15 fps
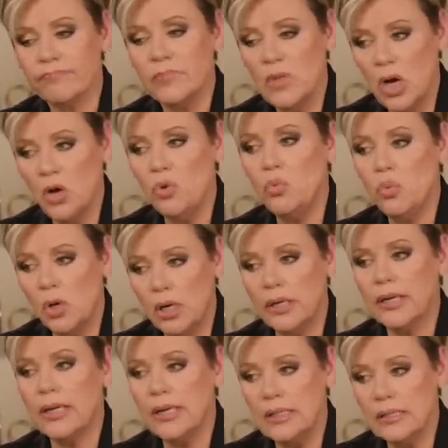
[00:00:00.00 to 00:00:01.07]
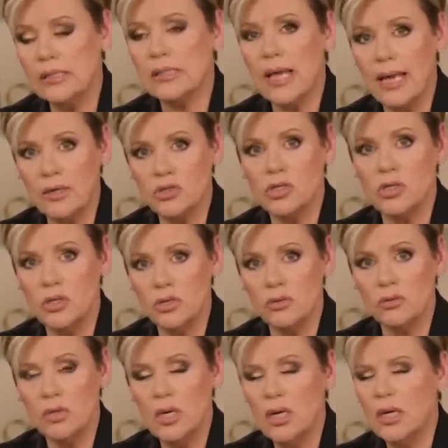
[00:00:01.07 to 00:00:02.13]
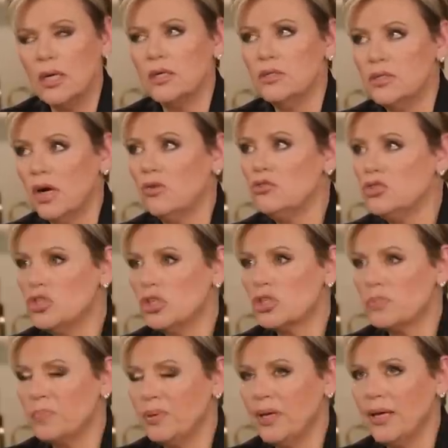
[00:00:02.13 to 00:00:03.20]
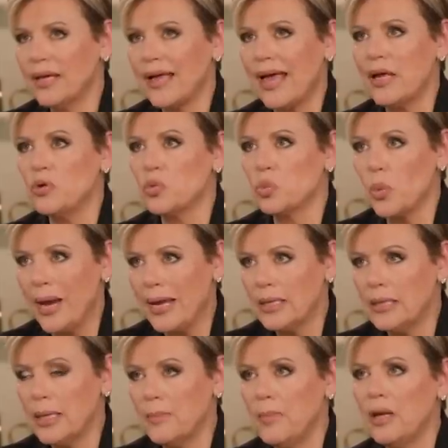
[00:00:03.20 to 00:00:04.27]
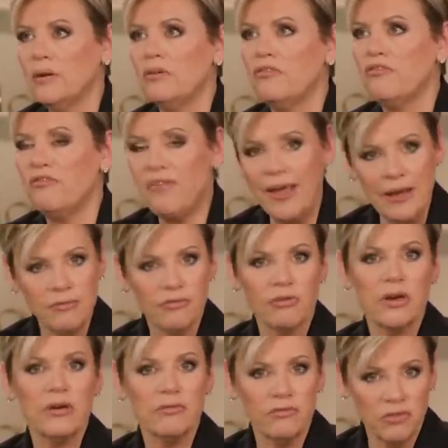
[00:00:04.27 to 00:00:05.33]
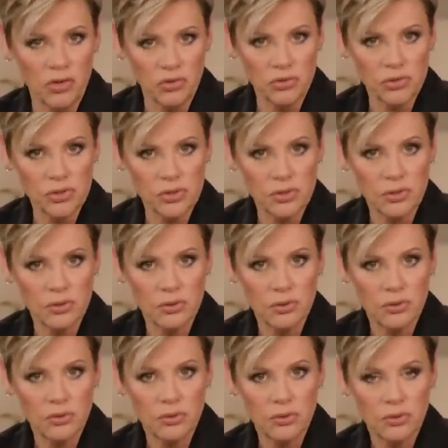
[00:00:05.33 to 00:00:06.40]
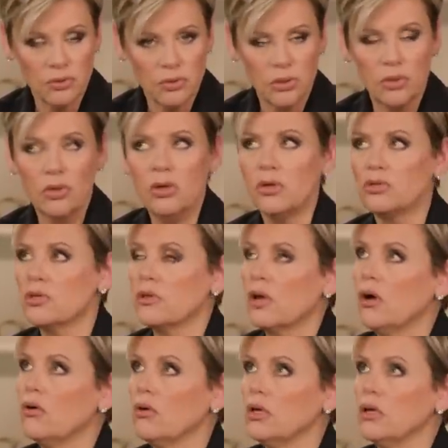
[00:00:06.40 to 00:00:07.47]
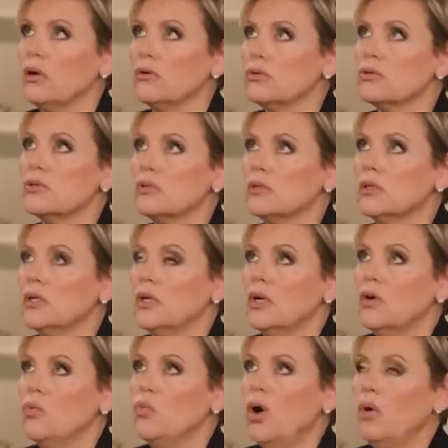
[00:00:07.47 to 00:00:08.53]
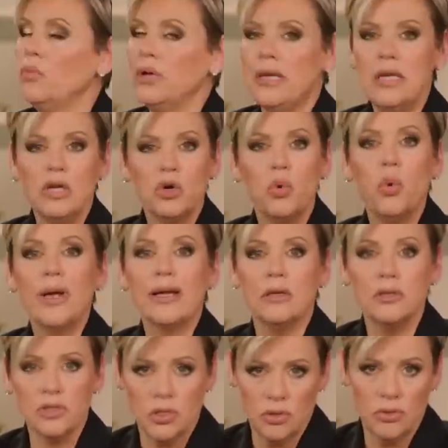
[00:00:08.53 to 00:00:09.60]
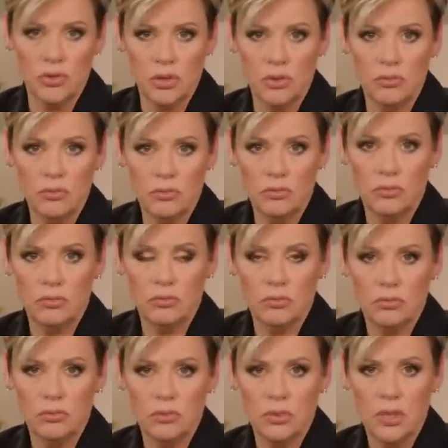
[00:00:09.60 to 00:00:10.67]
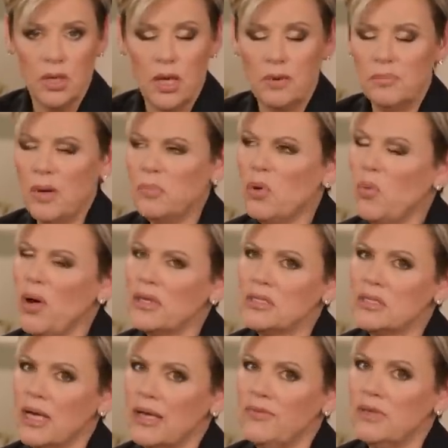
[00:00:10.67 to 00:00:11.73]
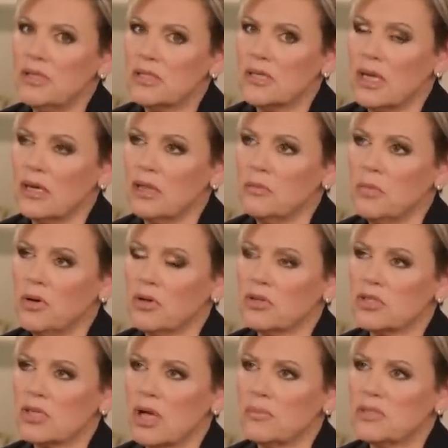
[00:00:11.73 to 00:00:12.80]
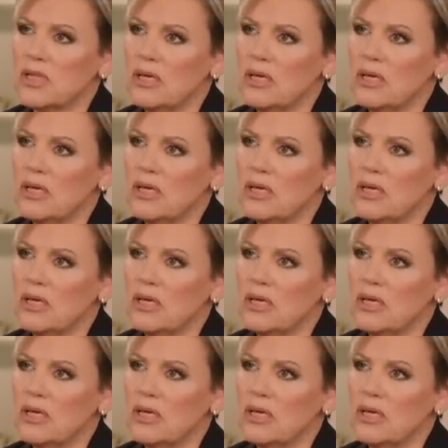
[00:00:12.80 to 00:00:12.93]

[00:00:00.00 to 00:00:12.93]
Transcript: Know what He's saying to you. Don't just pick a random favorite verse. Look to the Holy Ghost. What would He quicken to you? Remember what David said in the book of Psalms?